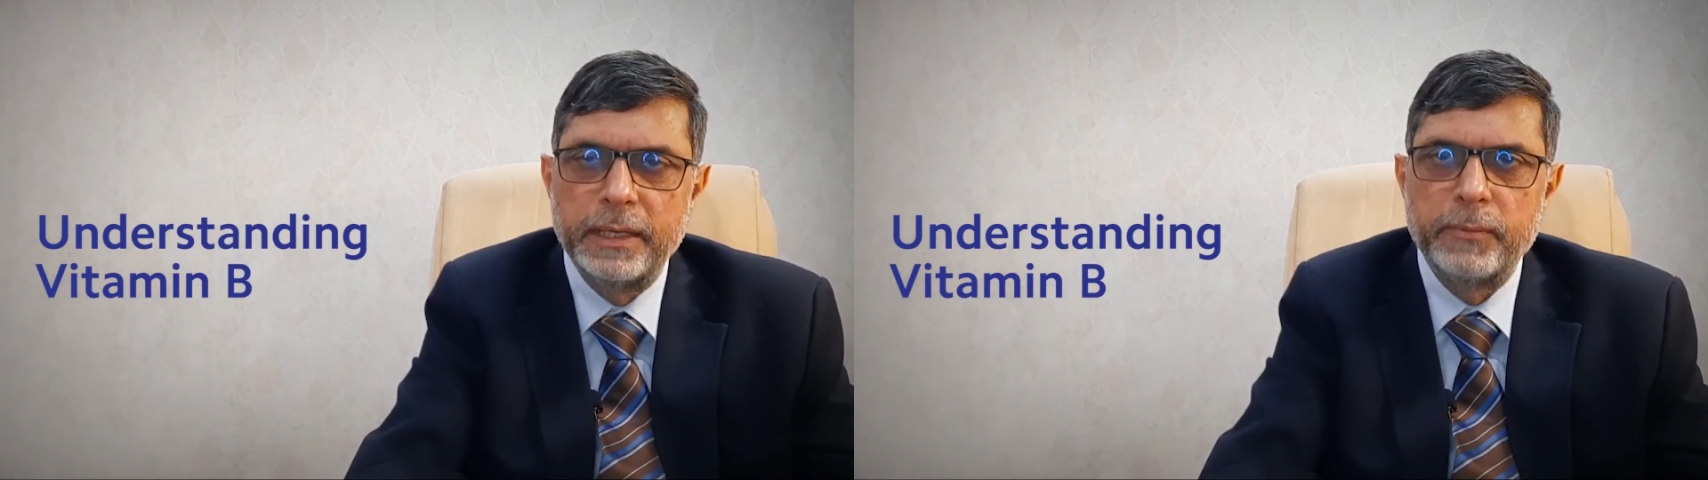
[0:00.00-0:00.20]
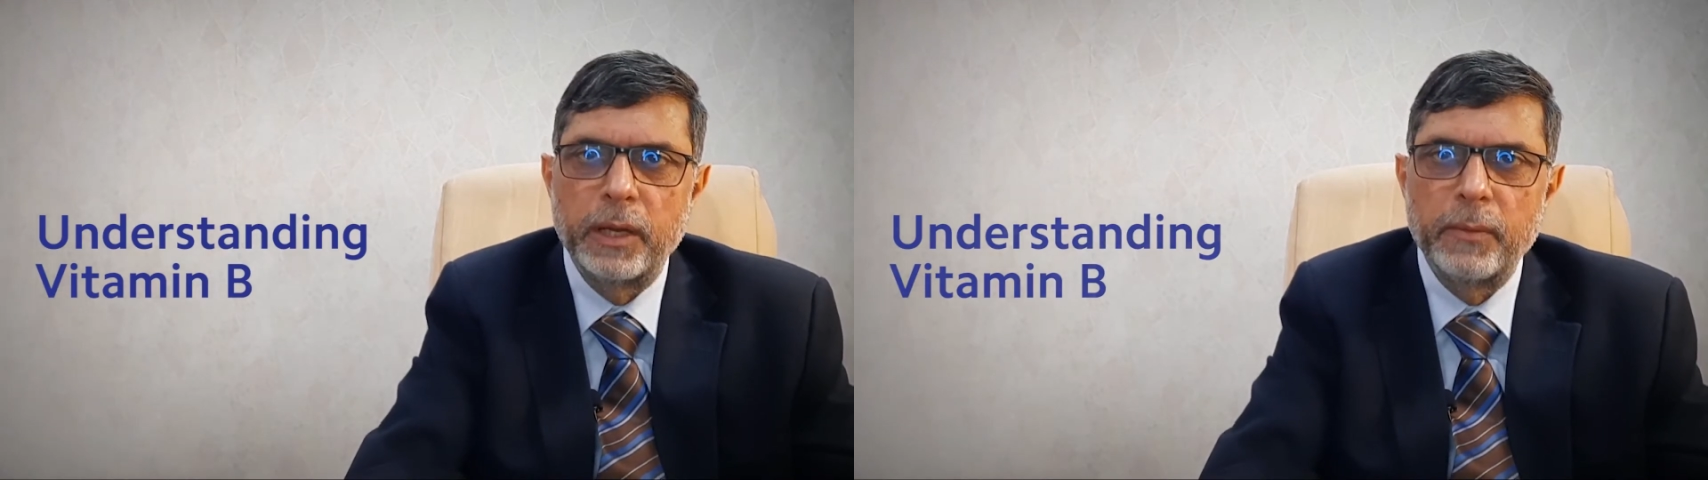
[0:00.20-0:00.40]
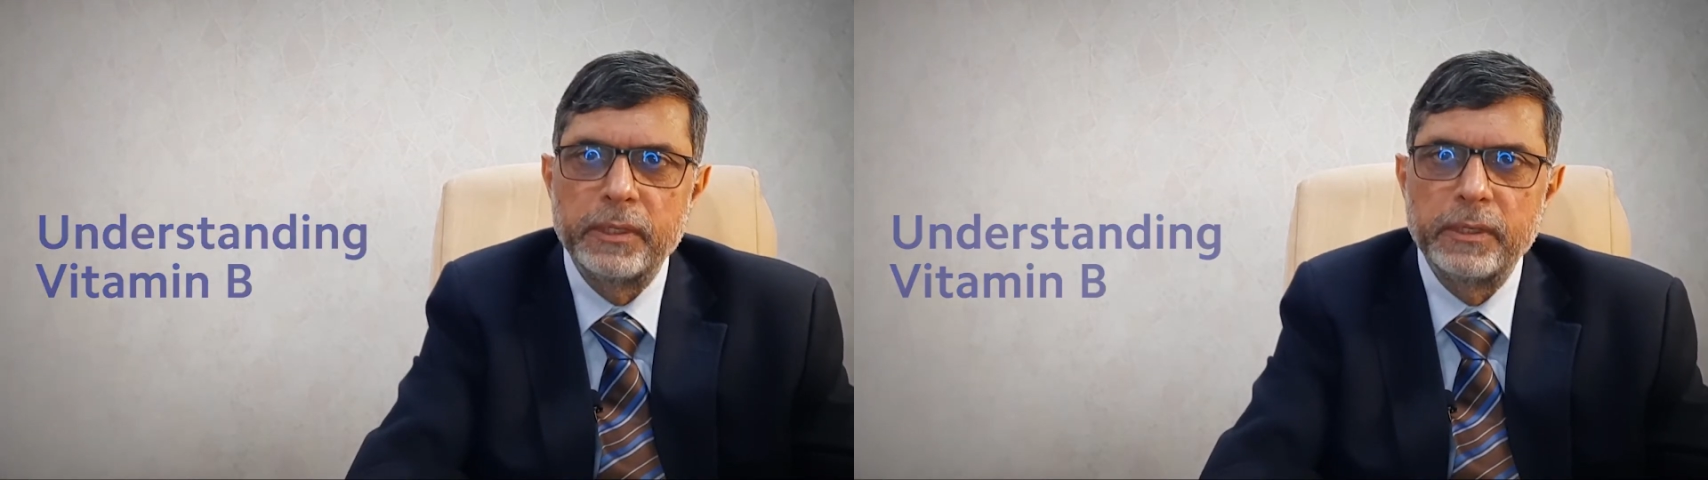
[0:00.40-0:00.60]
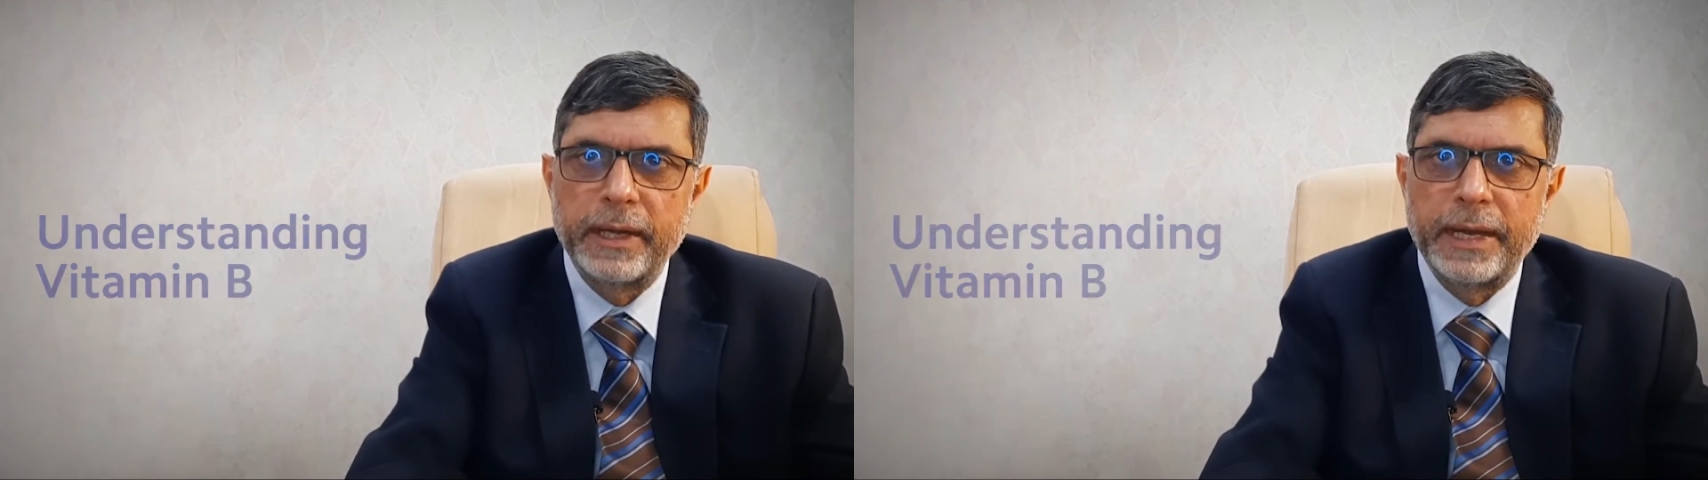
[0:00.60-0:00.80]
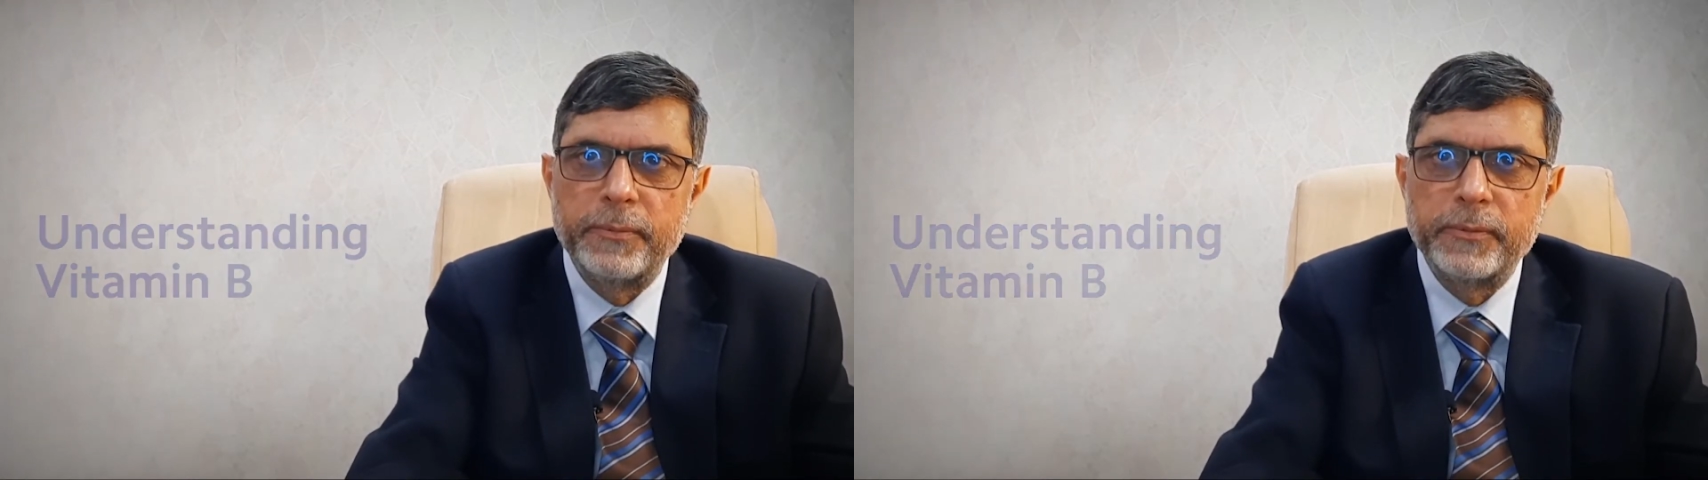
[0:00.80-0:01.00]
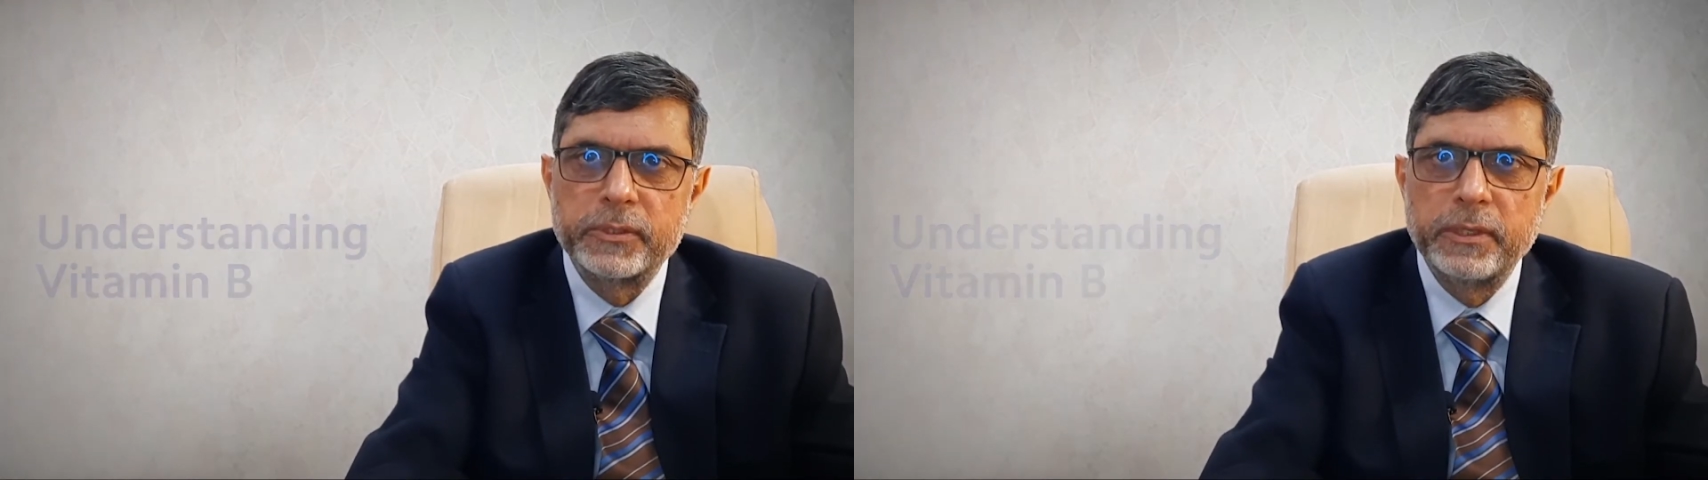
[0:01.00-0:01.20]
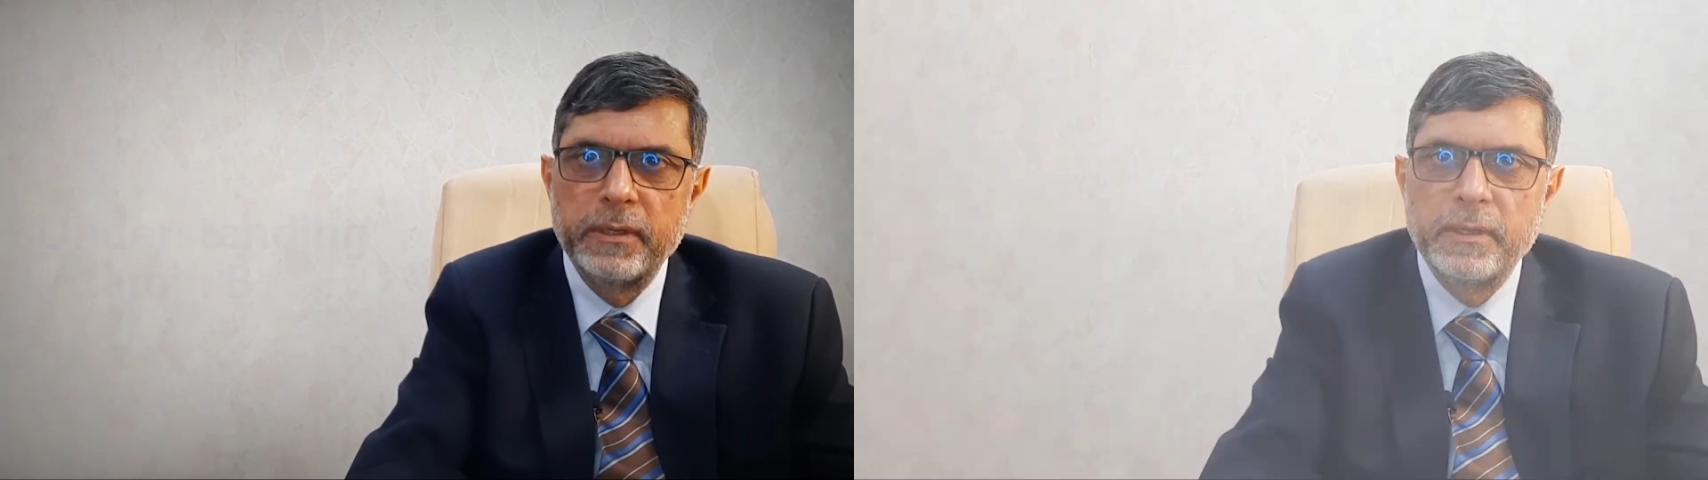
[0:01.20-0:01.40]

abdominal cramps.